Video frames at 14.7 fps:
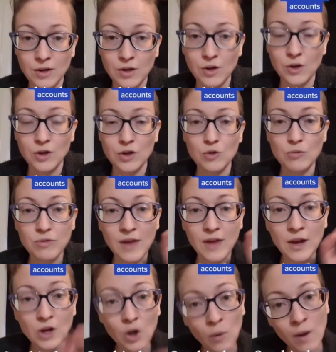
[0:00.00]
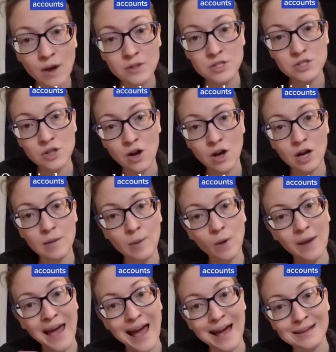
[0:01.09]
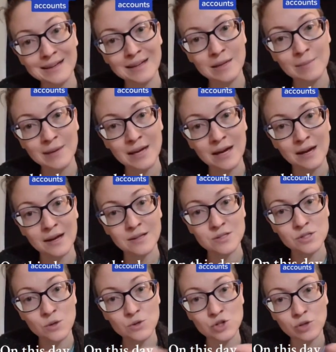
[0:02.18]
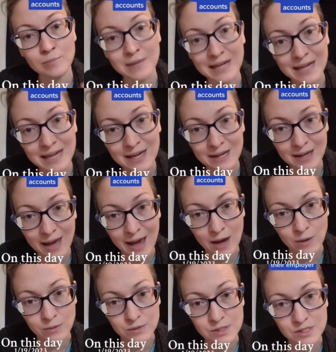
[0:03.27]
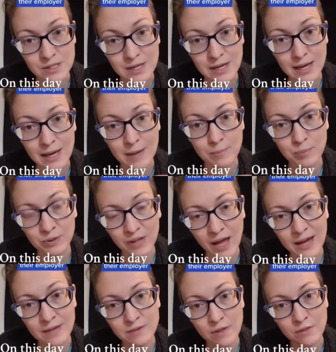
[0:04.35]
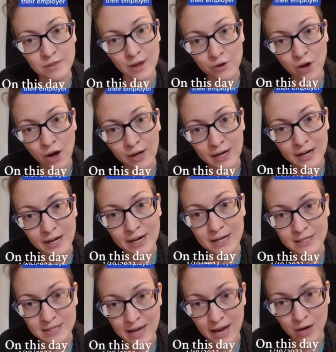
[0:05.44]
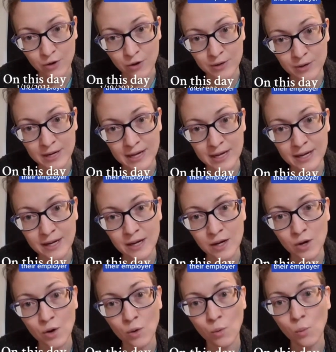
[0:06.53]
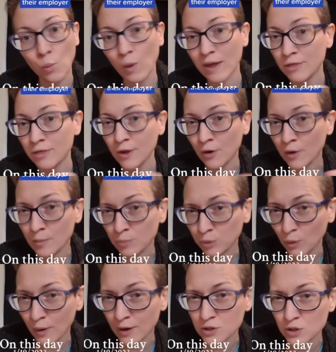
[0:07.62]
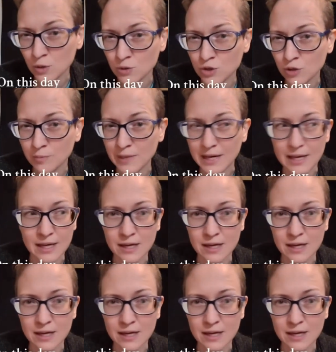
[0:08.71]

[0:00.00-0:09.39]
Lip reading: You then go on to talk about academia and social media accounts, implying that they're not in integrity with their employer's social media